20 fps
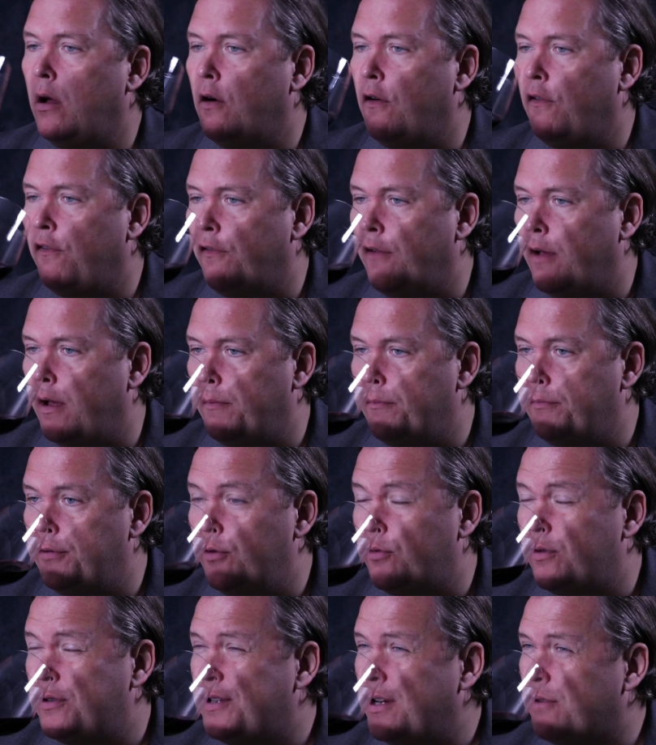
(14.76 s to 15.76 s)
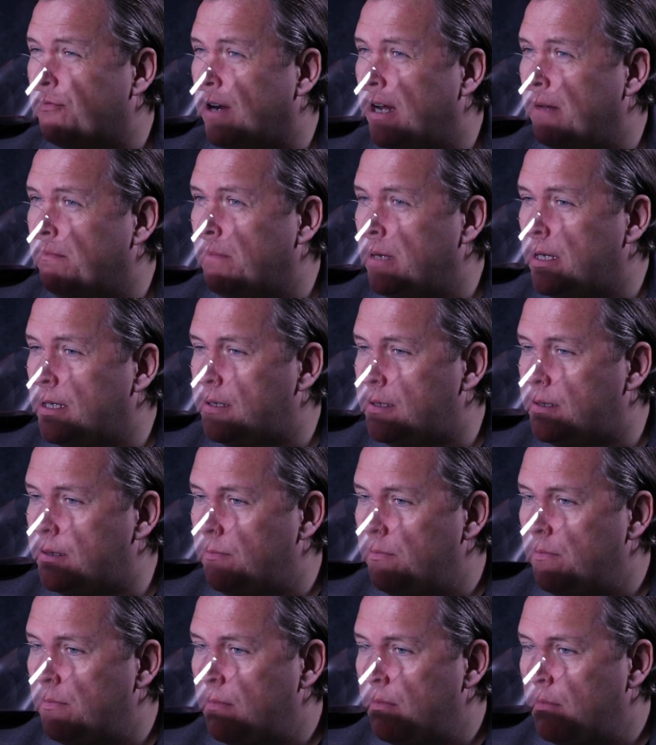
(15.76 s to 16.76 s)
of purity and ripeness.
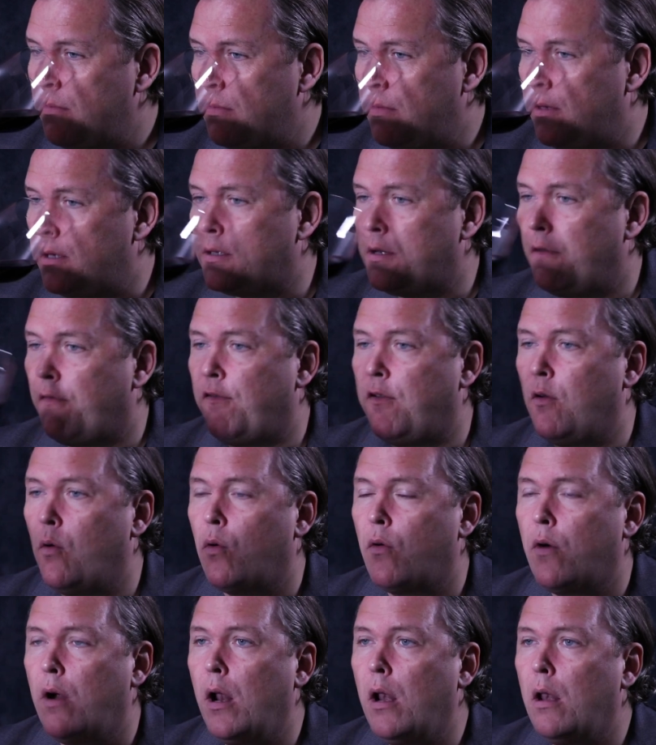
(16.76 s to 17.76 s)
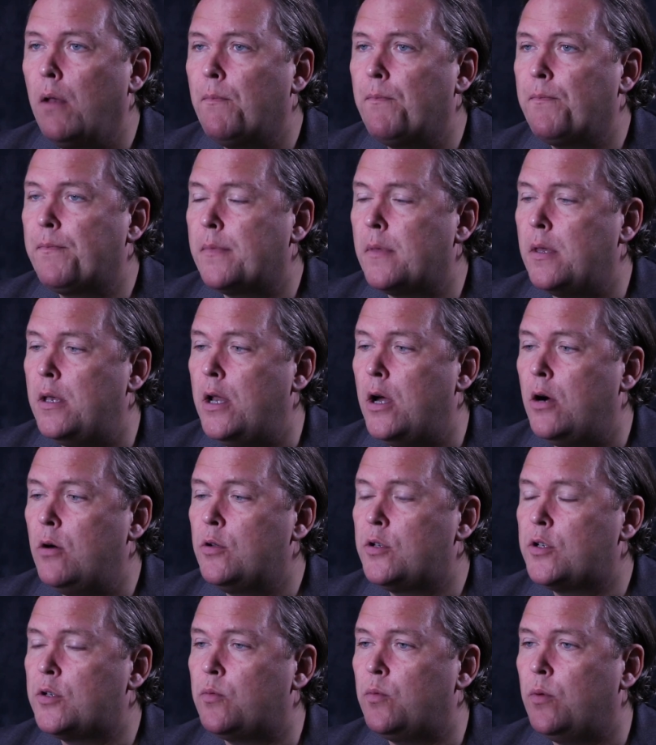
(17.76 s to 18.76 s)
There's a floral
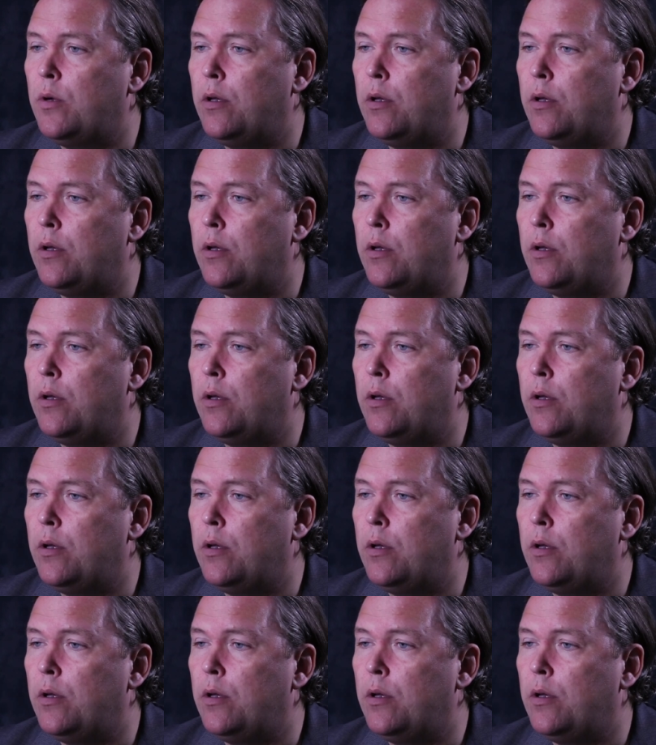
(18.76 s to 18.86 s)
nose